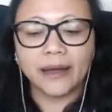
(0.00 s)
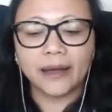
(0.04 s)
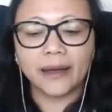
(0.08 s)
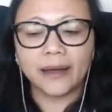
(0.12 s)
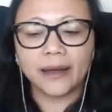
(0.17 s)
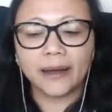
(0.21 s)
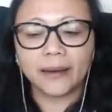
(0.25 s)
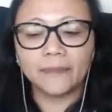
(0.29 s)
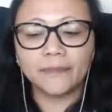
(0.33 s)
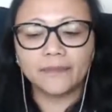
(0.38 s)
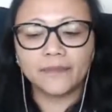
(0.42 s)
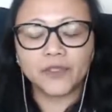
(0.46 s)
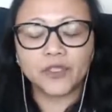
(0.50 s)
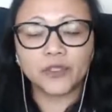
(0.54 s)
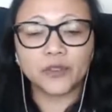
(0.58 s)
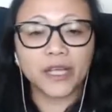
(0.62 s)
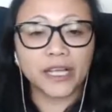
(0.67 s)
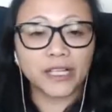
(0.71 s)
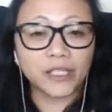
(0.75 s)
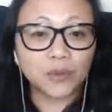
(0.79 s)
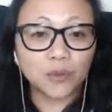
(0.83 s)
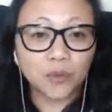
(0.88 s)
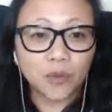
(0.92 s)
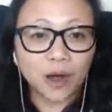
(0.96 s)
So
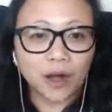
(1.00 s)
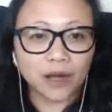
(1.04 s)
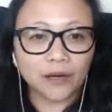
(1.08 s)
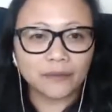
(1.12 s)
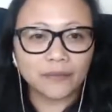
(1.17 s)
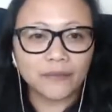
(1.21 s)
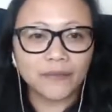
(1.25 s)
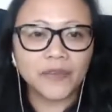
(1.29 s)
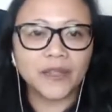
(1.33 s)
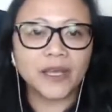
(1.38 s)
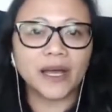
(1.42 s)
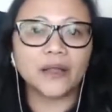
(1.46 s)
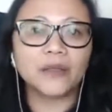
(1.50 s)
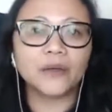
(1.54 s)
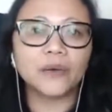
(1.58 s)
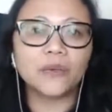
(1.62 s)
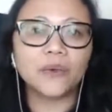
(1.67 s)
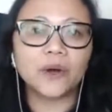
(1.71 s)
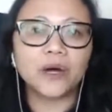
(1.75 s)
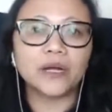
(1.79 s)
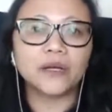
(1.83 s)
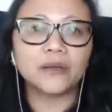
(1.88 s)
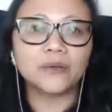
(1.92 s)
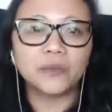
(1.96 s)
that's one. The other
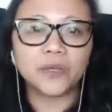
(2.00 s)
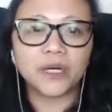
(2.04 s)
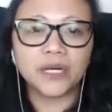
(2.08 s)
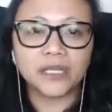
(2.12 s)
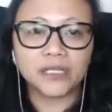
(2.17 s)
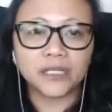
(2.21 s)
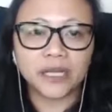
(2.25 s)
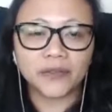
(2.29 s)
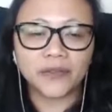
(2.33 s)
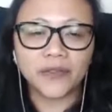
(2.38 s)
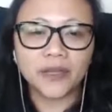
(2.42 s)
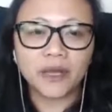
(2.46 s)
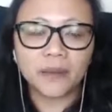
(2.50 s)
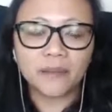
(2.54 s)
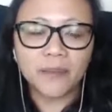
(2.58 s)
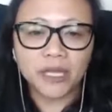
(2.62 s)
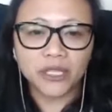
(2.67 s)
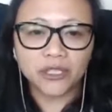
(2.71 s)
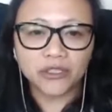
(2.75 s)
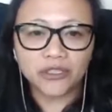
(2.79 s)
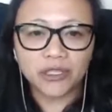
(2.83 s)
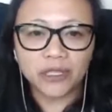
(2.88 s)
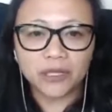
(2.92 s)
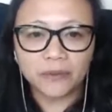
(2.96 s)
one was, I think I
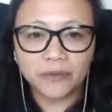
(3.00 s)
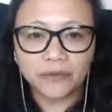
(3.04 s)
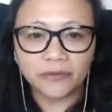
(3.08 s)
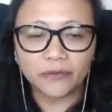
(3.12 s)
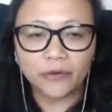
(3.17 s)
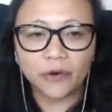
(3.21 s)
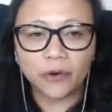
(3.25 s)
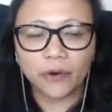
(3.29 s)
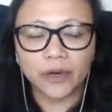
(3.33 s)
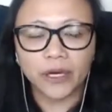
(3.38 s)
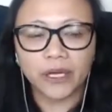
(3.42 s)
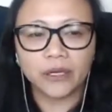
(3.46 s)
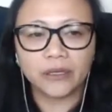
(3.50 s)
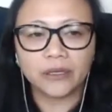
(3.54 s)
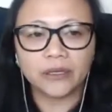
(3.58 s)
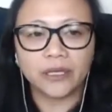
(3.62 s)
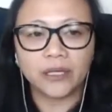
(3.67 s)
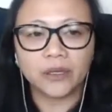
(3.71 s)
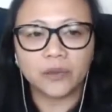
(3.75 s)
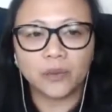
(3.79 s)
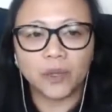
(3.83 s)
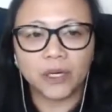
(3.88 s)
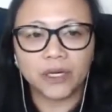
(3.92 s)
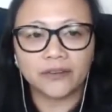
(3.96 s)
mentioned it before
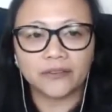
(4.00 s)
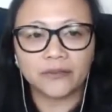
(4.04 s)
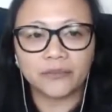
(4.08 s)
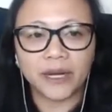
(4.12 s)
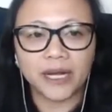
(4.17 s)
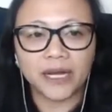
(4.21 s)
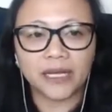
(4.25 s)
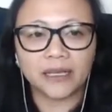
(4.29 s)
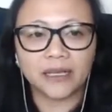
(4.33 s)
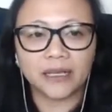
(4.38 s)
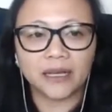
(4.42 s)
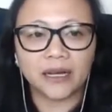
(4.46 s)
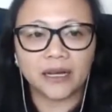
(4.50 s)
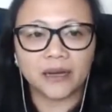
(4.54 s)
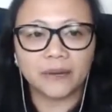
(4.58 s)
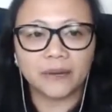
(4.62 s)
in one of my